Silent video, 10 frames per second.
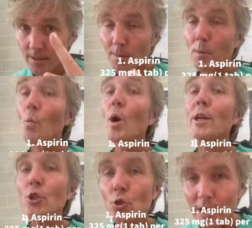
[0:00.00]
Number
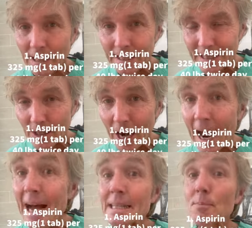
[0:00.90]
one, you can consider
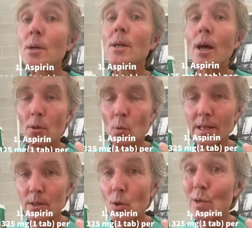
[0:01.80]
aspirin,
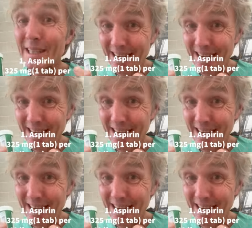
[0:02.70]
otherwise known as